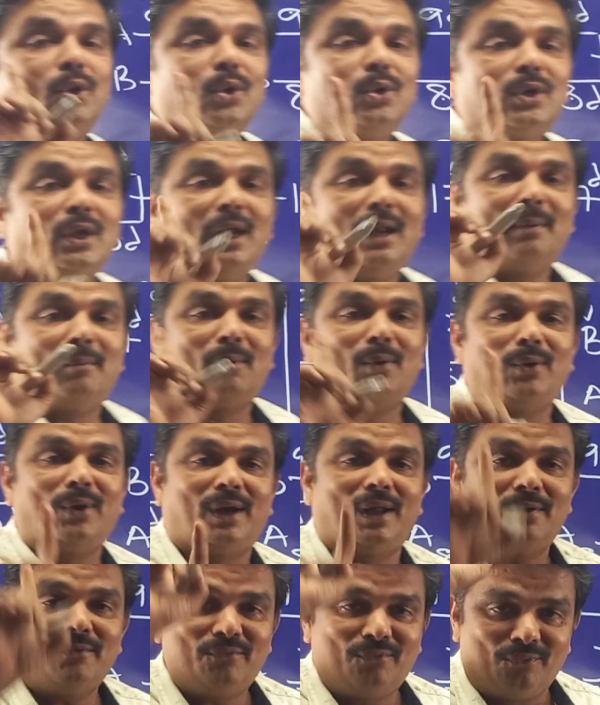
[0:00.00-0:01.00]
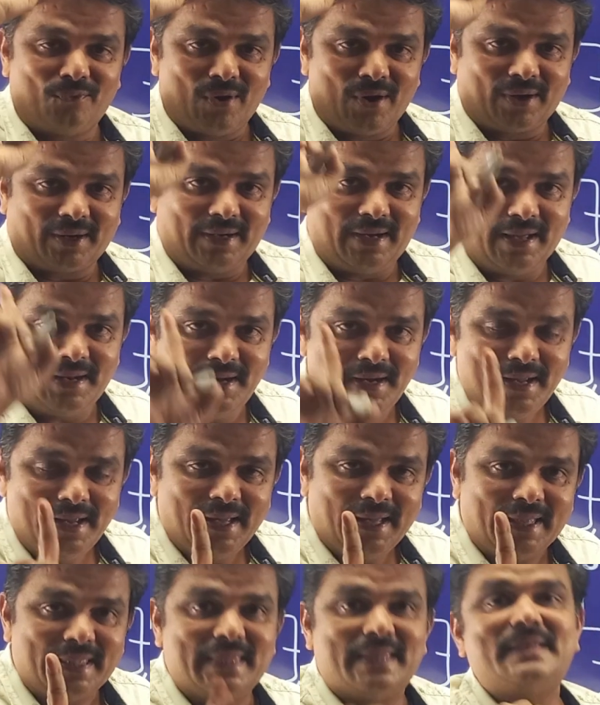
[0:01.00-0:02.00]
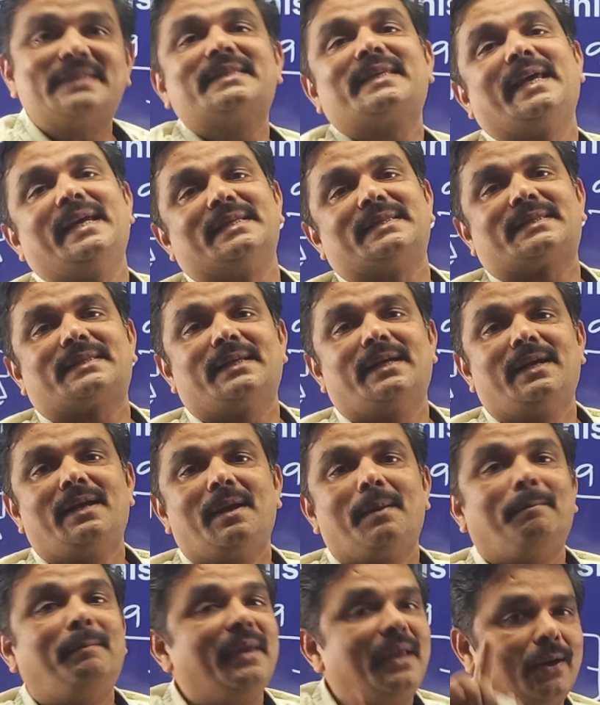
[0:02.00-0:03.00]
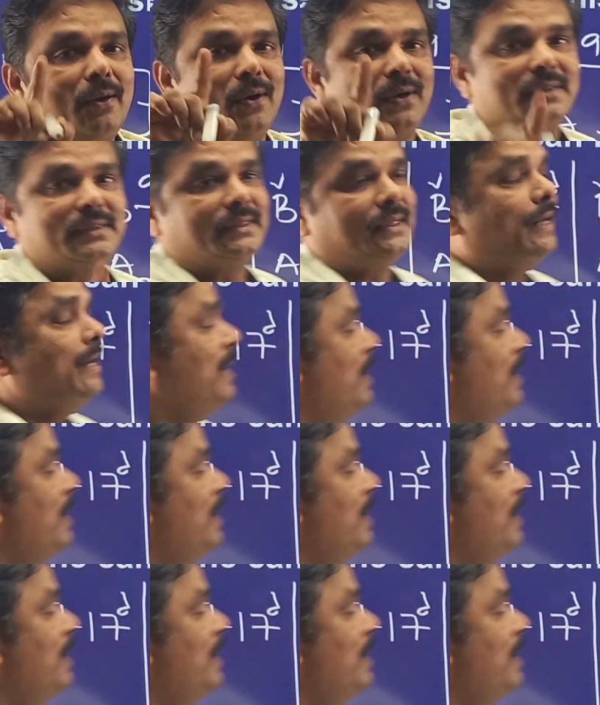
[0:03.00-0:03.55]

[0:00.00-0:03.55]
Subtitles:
total amount of work done in this case. Because